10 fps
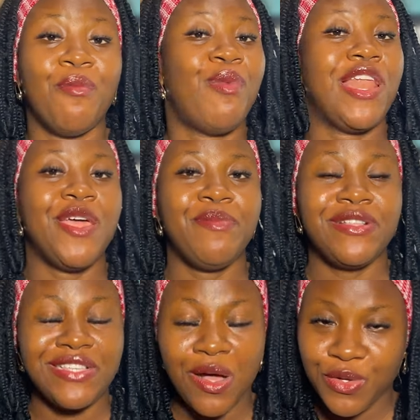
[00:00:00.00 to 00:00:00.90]
But let me
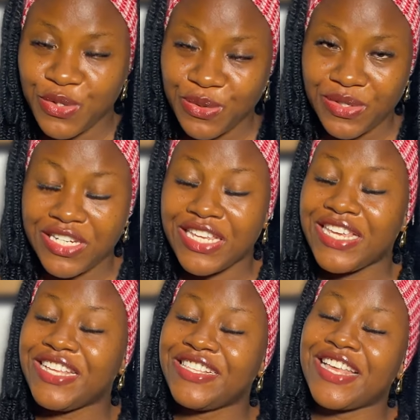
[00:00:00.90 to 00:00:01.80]
tell you, the
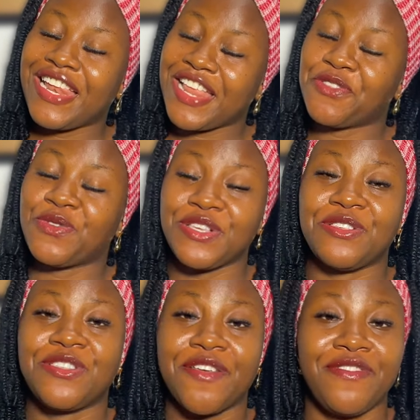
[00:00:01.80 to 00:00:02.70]
internet
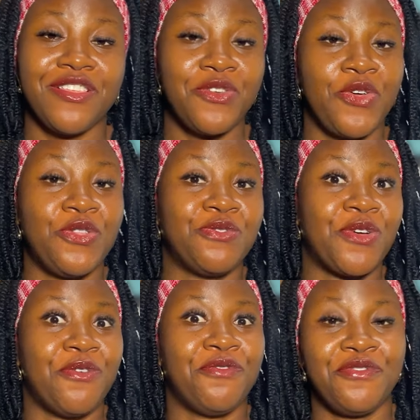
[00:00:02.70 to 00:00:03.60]
is definitely going to
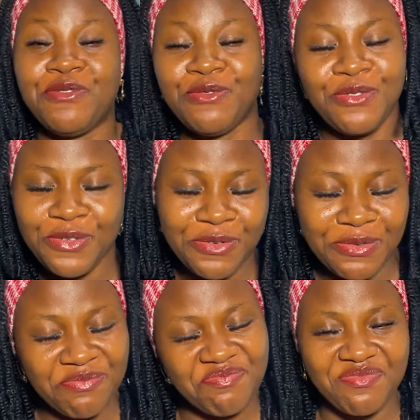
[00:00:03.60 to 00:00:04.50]
confuse you
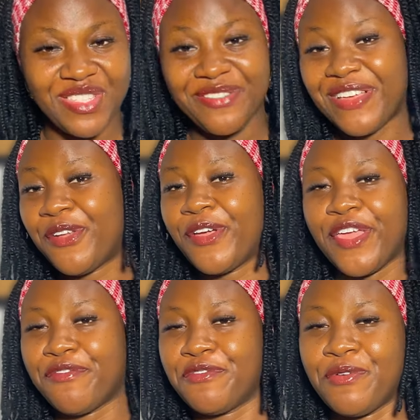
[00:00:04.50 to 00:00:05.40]
if you're not
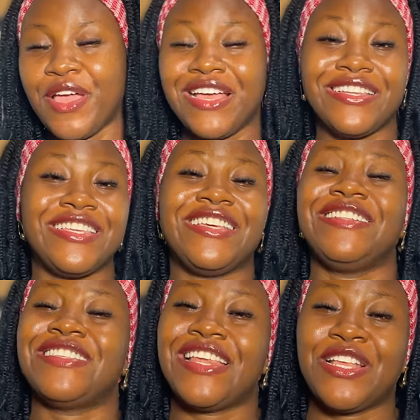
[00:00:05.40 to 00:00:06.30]
careful. The
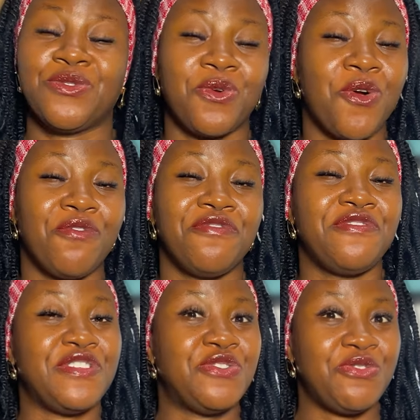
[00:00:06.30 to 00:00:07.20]
internet will
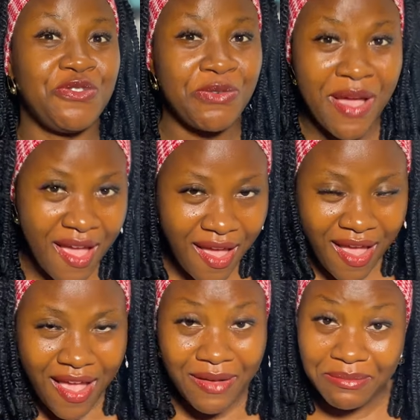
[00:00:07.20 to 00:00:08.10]
confuse you.
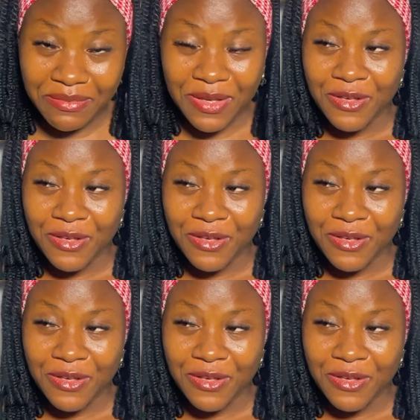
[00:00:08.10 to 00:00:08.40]
Hmm?